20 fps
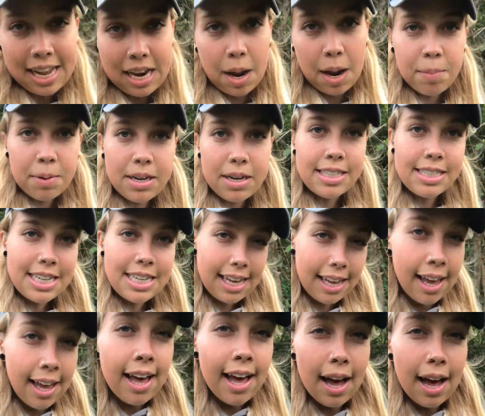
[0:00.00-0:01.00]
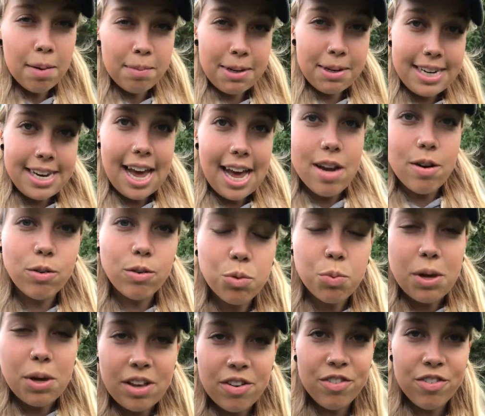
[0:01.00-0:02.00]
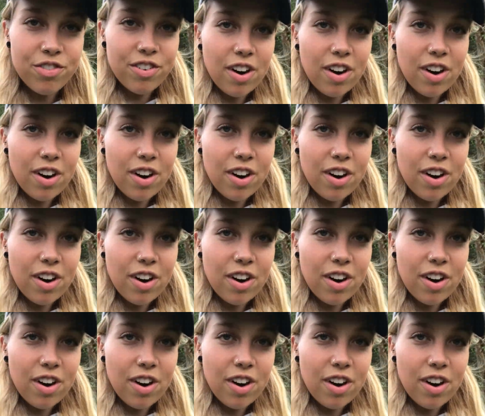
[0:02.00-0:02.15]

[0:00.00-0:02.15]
and I'm going to see how many nails we can